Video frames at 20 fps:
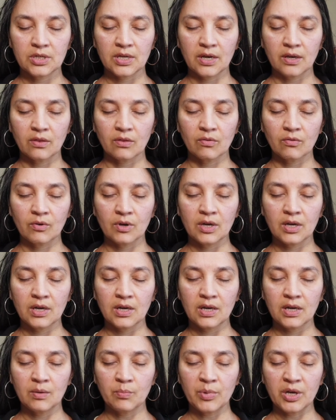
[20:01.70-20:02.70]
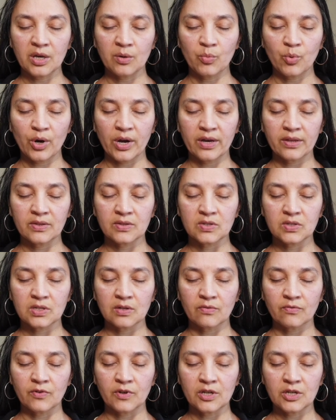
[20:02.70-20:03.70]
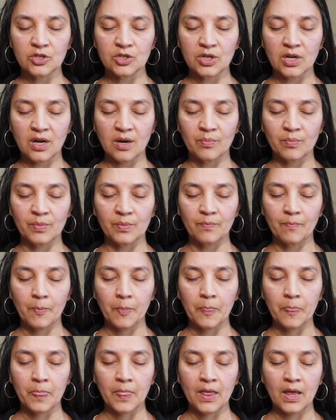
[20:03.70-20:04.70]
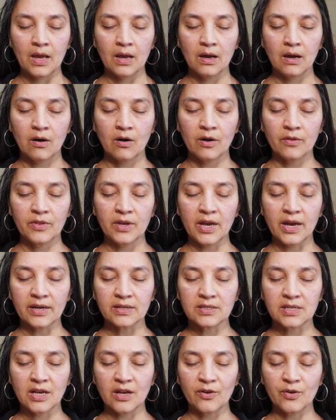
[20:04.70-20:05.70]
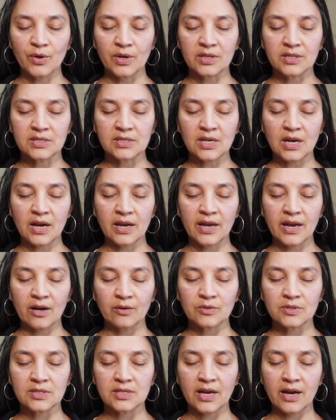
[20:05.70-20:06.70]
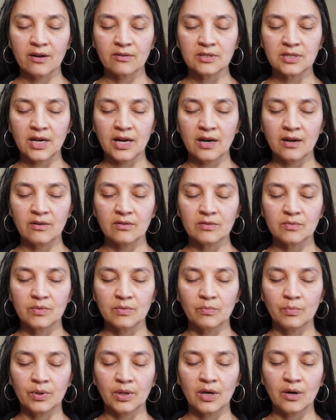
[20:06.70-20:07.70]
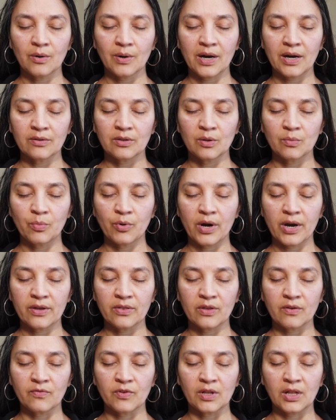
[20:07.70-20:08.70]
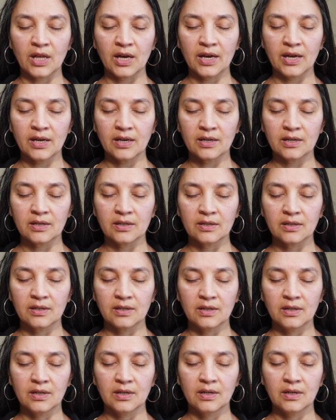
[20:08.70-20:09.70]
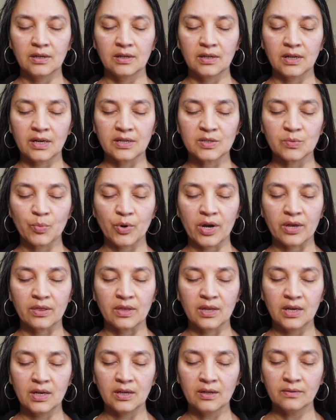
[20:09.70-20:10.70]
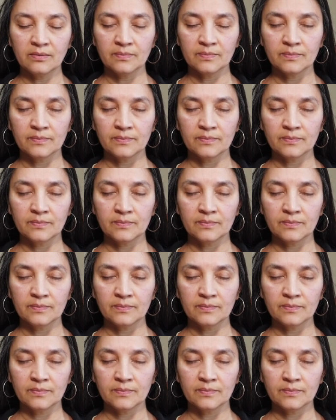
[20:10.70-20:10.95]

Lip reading: We'll take 3 big breaths to finish up. On the exhale, you can sigh out, sound out, blow out the breath if you like. Nice breath in.